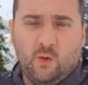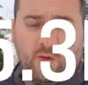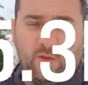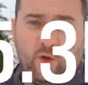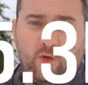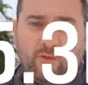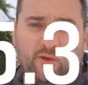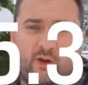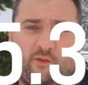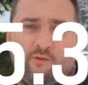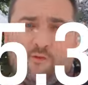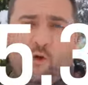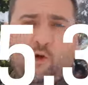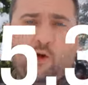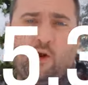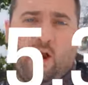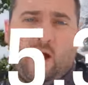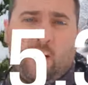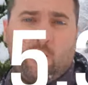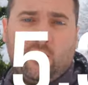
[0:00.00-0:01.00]
with over
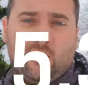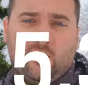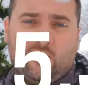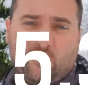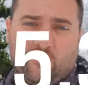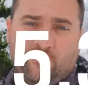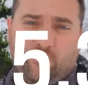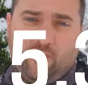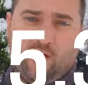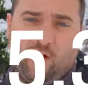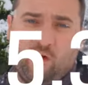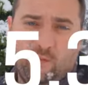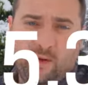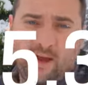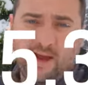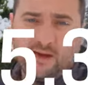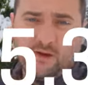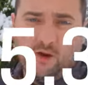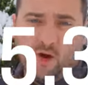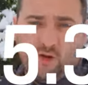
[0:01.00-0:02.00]
four hours of
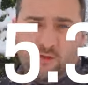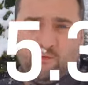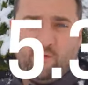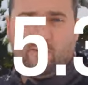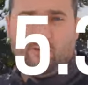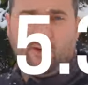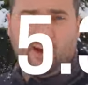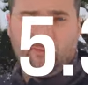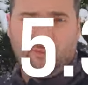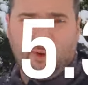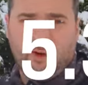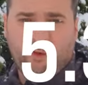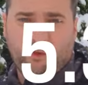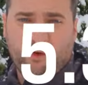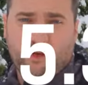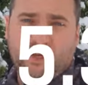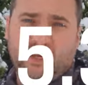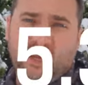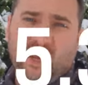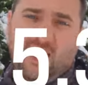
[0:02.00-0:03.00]
filming on
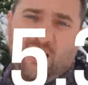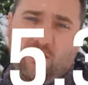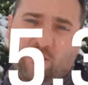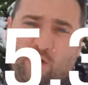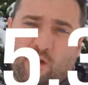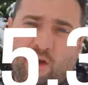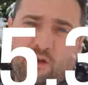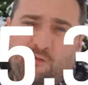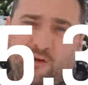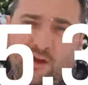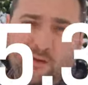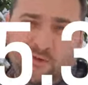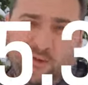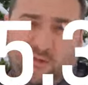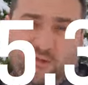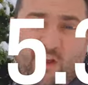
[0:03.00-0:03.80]
5.3K at 30 frames a